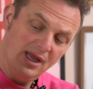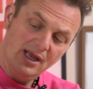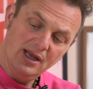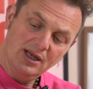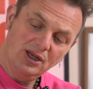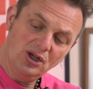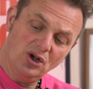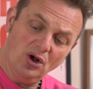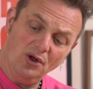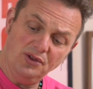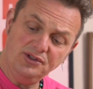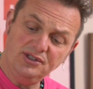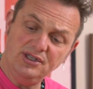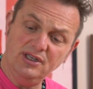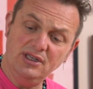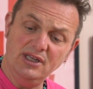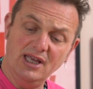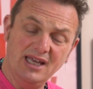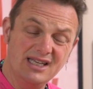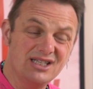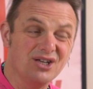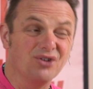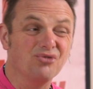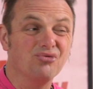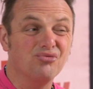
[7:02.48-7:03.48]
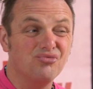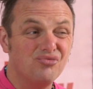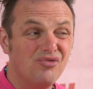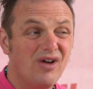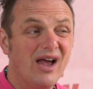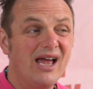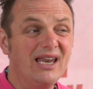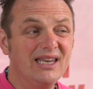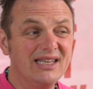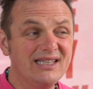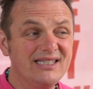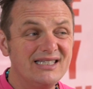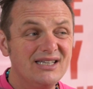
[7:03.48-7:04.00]
Cotton is a
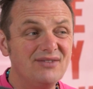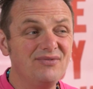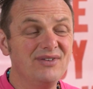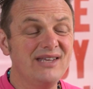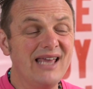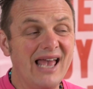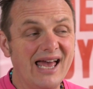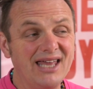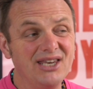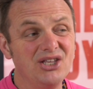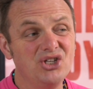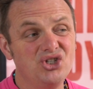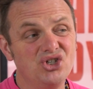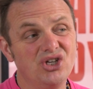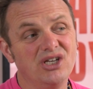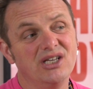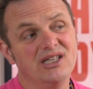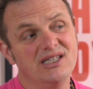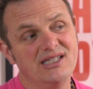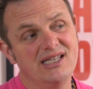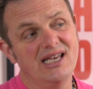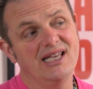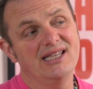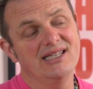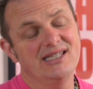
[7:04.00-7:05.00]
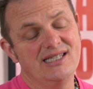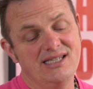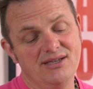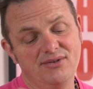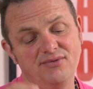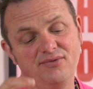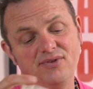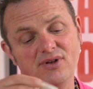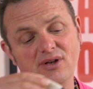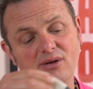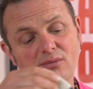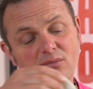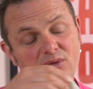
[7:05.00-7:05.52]
relatively energy
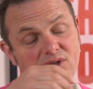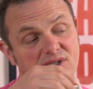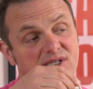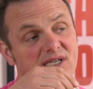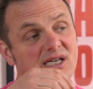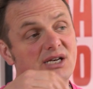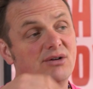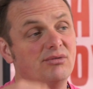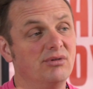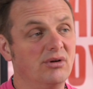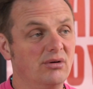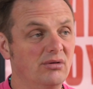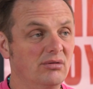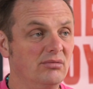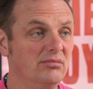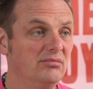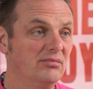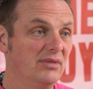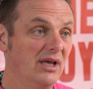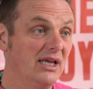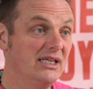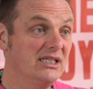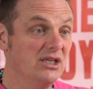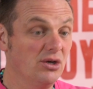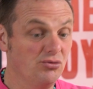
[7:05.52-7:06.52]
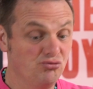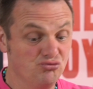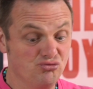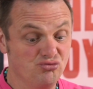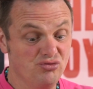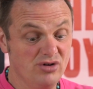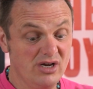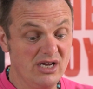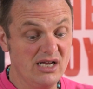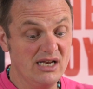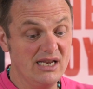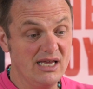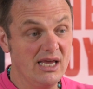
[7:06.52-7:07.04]
intensive material. It's a
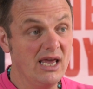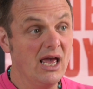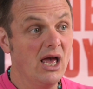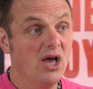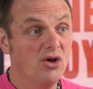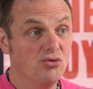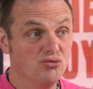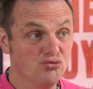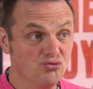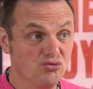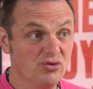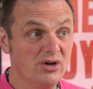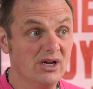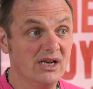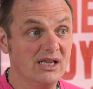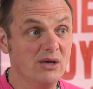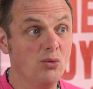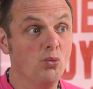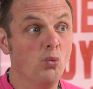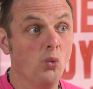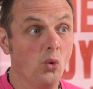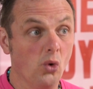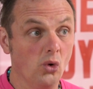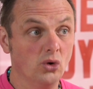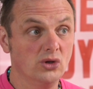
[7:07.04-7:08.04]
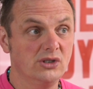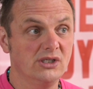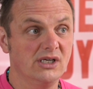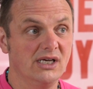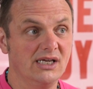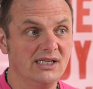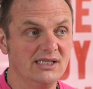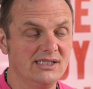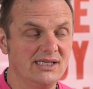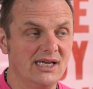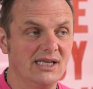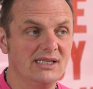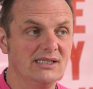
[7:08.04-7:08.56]
really, really water
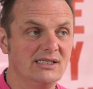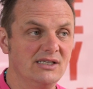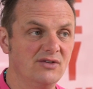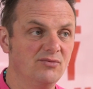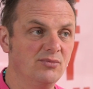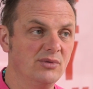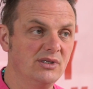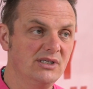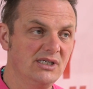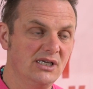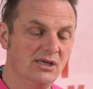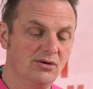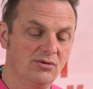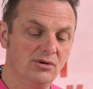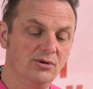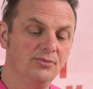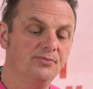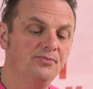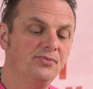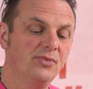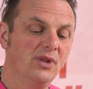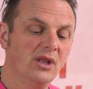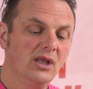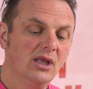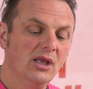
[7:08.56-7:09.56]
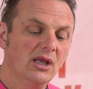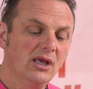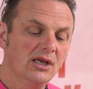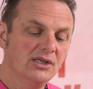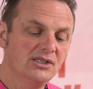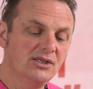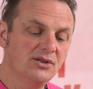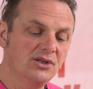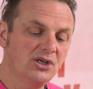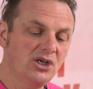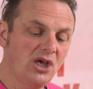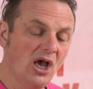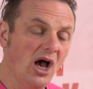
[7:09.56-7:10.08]
intensive material. So
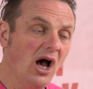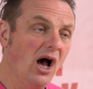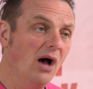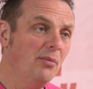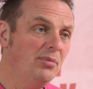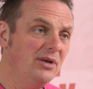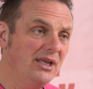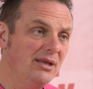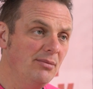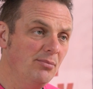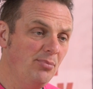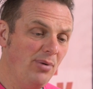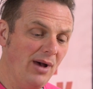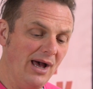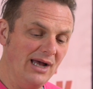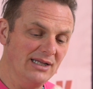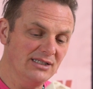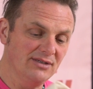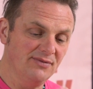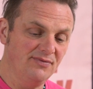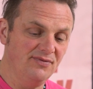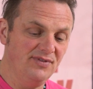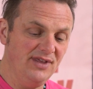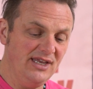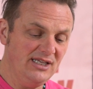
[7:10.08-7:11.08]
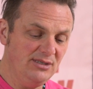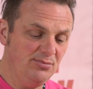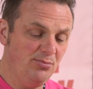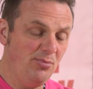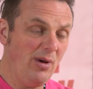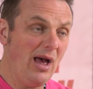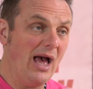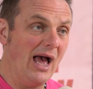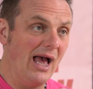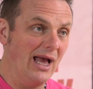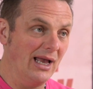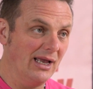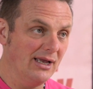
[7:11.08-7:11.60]
the carbon impact of this
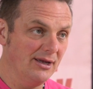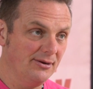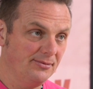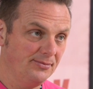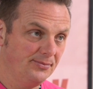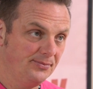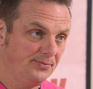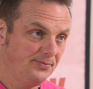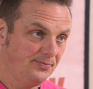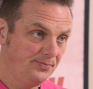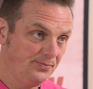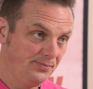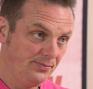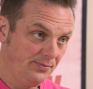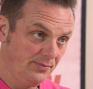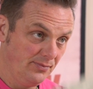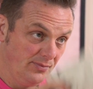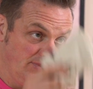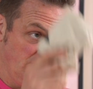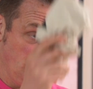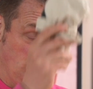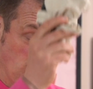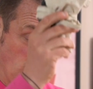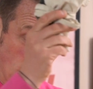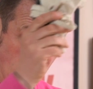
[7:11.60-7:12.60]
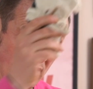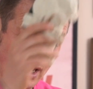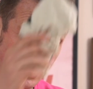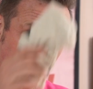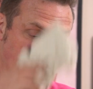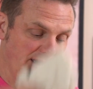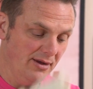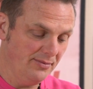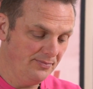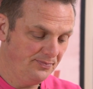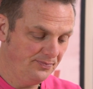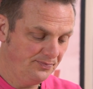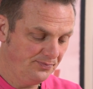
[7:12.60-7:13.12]
bag, this one here,